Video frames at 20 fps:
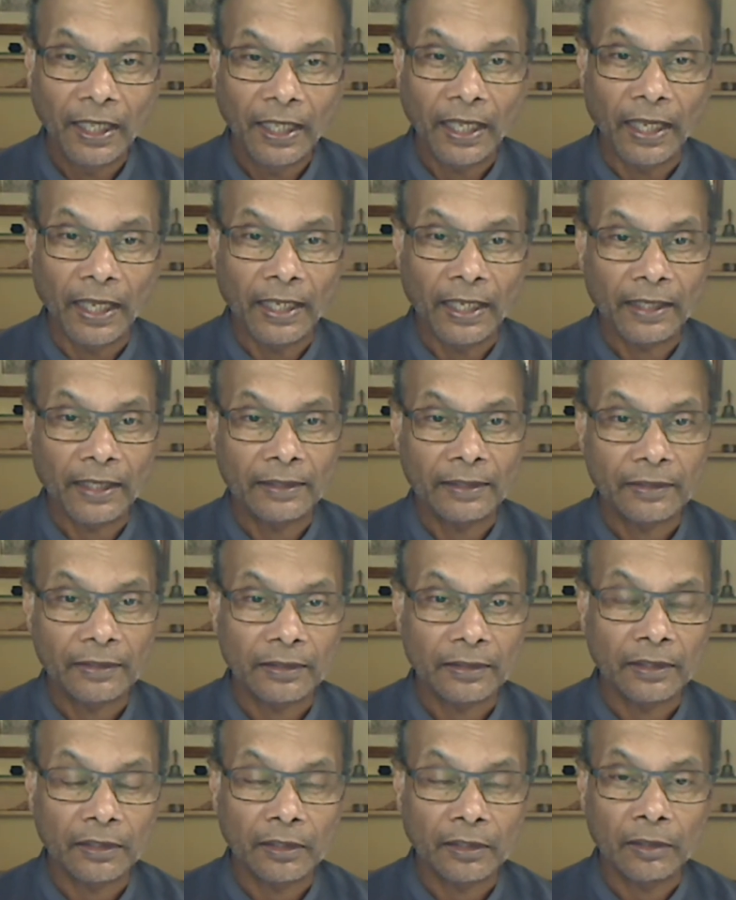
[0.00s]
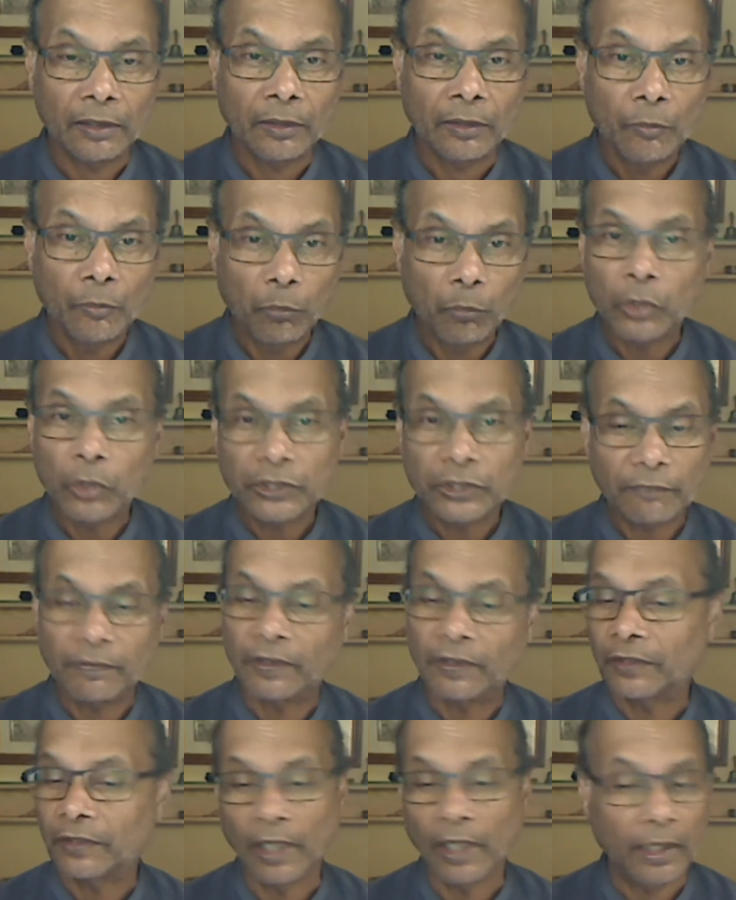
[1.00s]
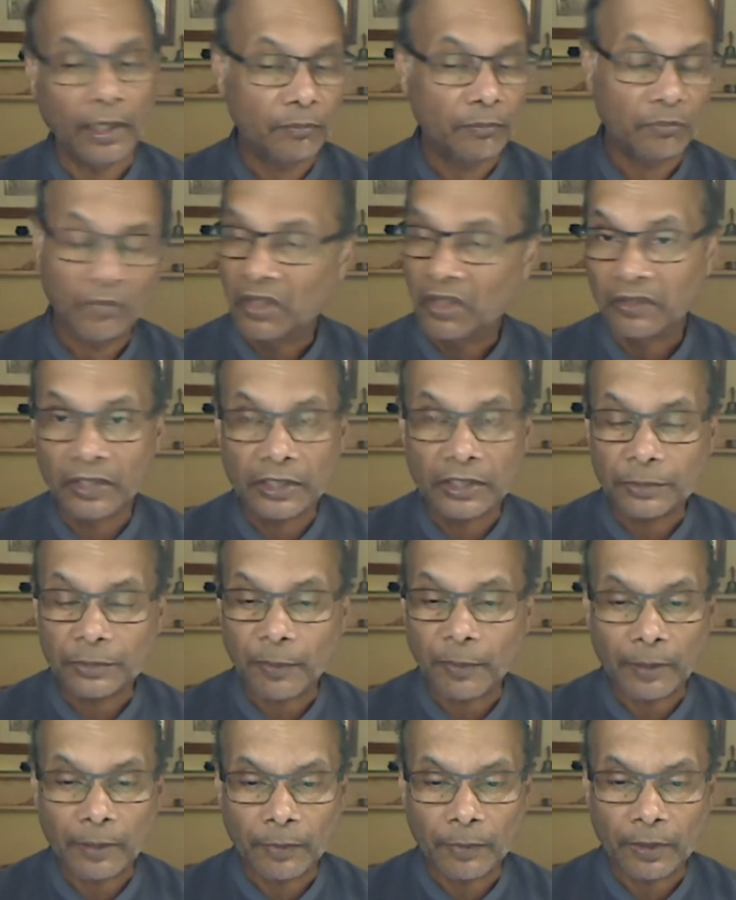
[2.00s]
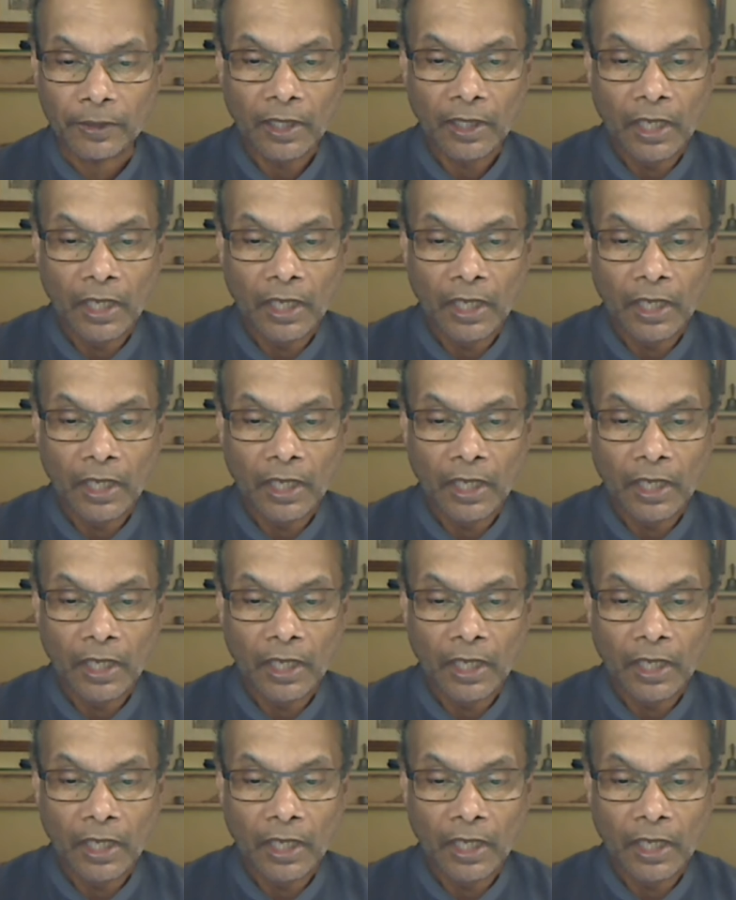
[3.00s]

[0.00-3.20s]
And most of the time, these people